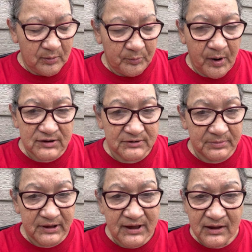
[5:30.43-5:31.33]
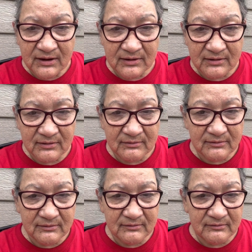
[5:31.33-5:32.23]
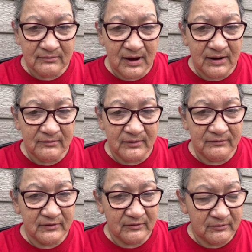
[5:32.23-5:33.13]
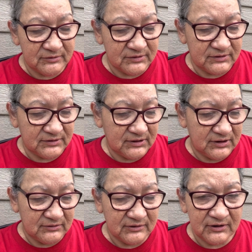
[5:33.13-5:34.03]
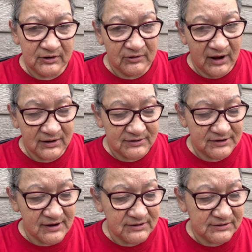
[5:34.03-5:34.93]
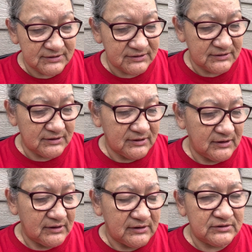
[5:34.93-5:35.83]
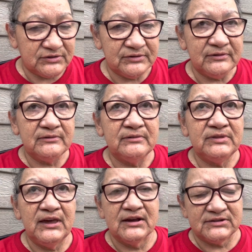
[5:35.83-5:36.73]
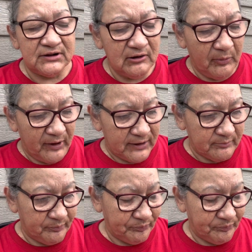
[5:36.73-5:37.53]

possibly, Red River goes into the United States, to the Assiniboine.